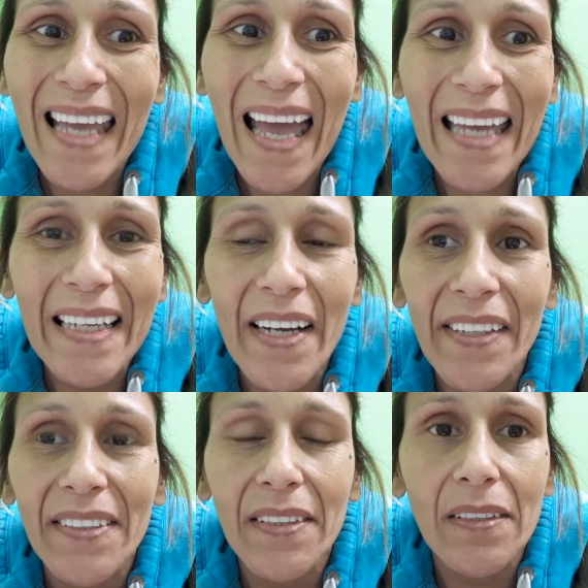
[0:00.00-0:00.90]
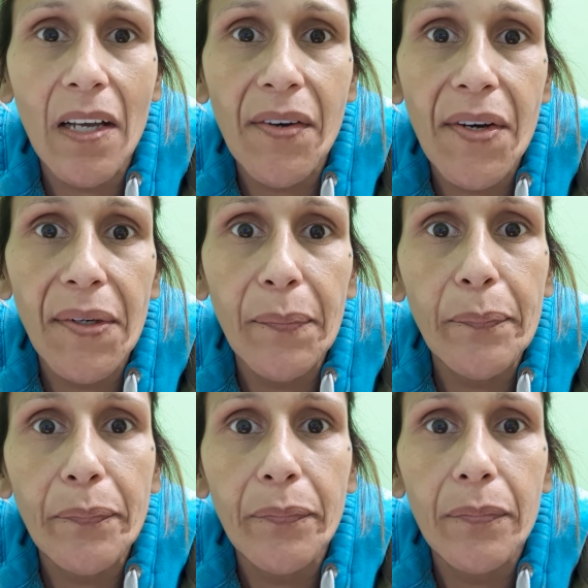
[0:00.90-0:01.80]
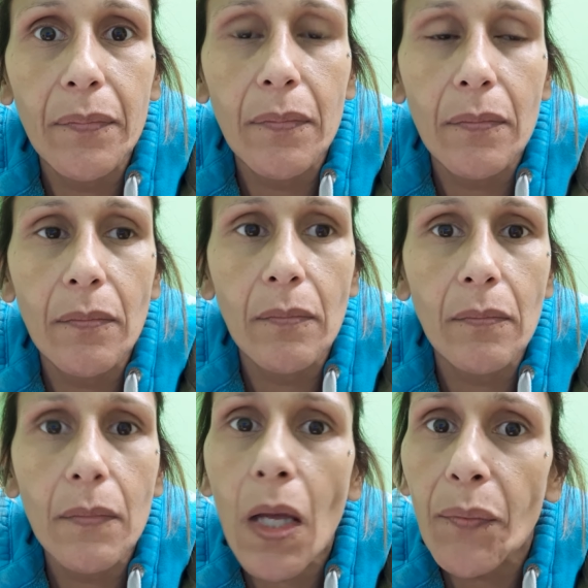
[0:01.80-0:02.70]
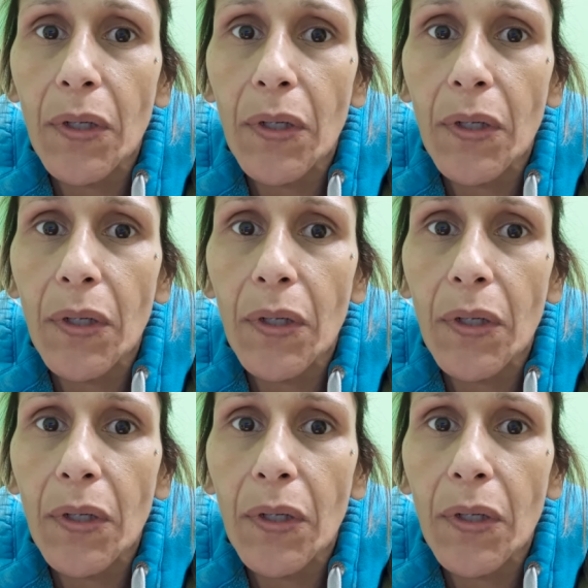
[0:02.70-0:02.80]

Hey guys, um, not